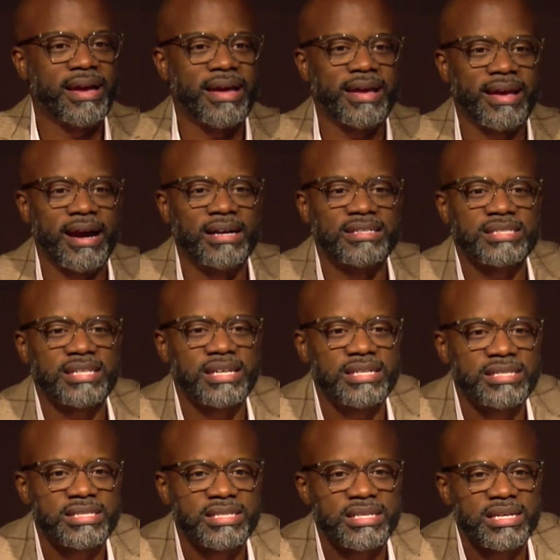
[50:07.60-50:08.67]
And God
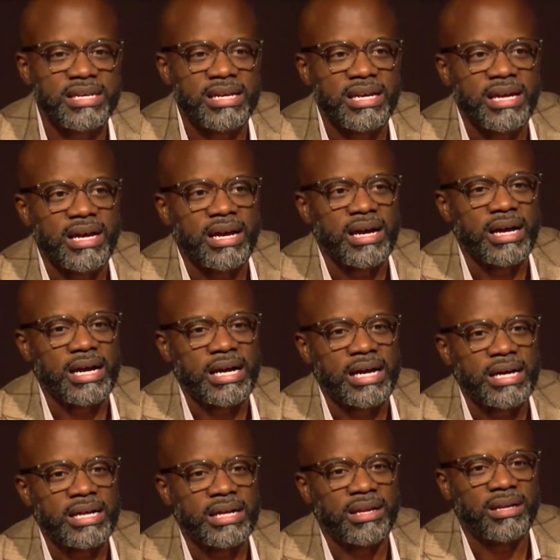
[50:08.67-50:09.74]
says,
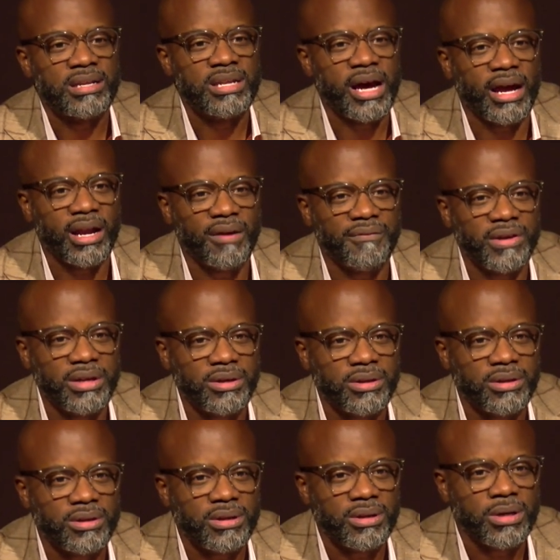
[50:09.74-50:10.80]
none of it
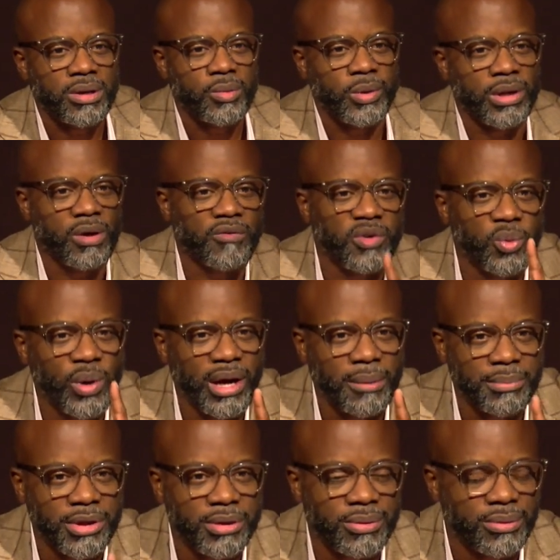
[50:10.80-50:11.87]
will
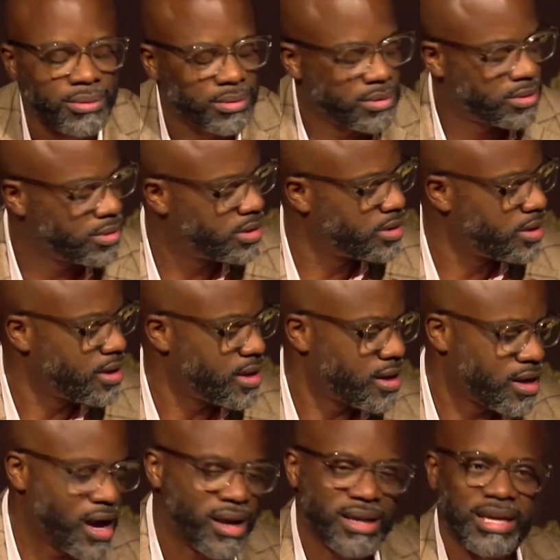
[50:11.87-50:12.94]
overwhelm you.
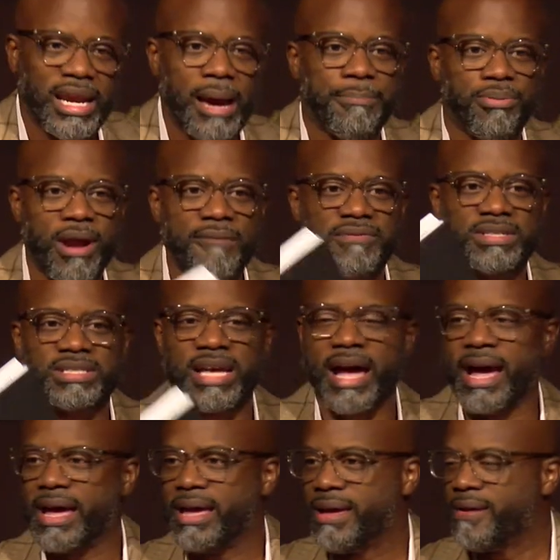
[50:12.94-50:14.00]
God, can I
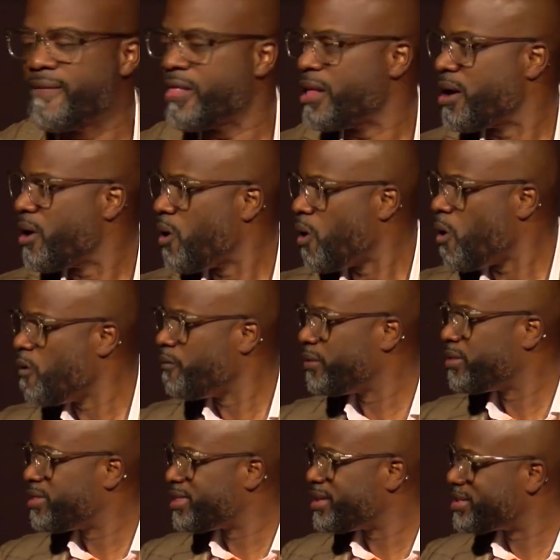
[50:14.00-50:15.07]
prophesy
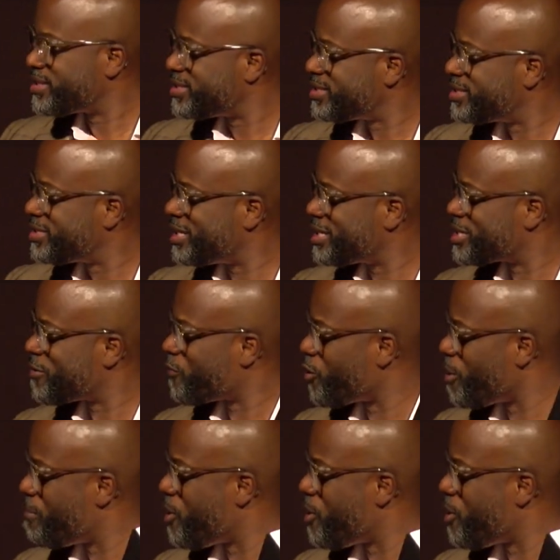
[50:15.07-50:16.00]
over this just for a